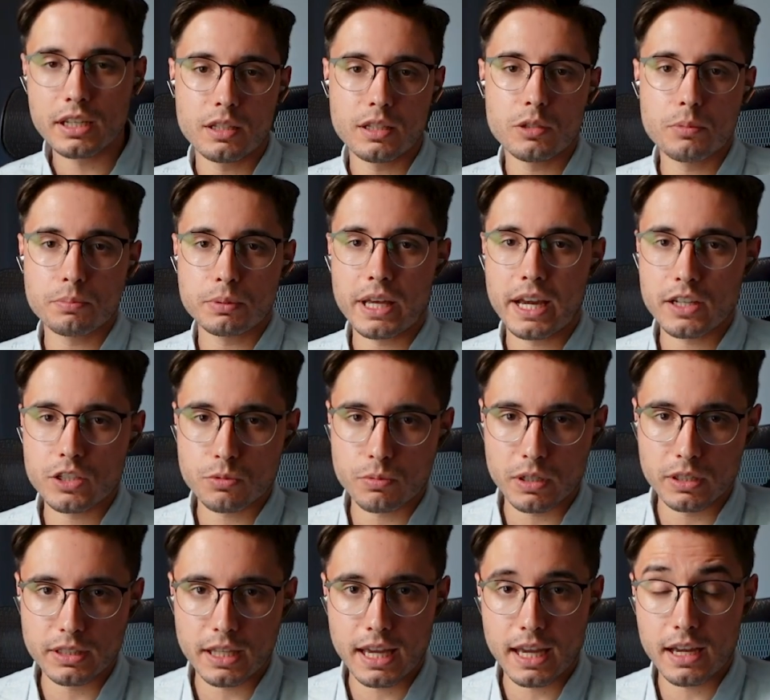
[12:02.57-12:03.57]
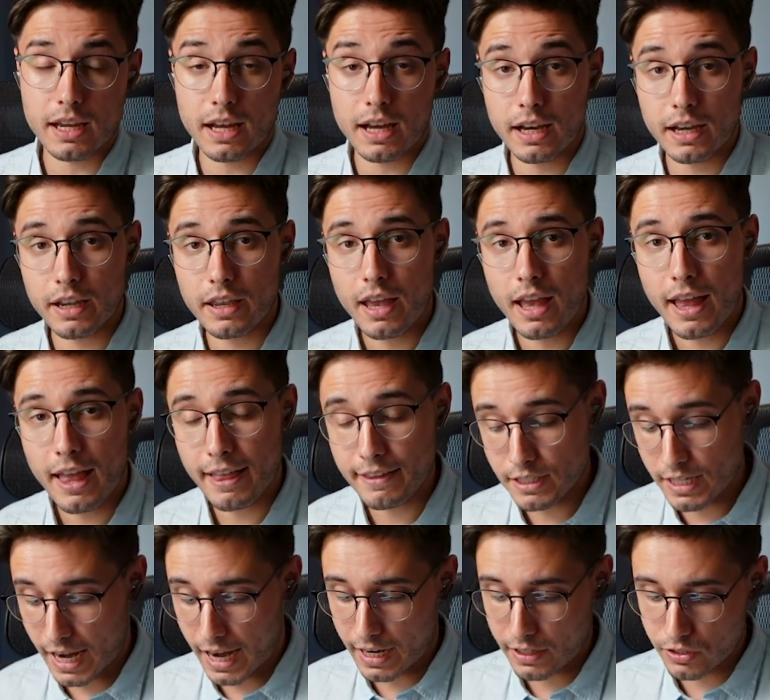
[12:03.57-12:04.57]
a place where the AI has
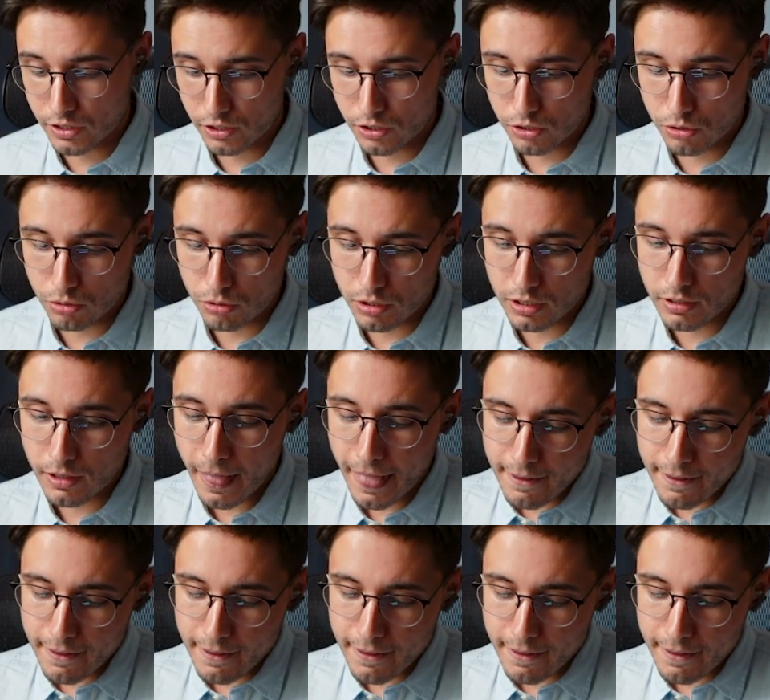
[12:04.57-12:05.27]
access to it.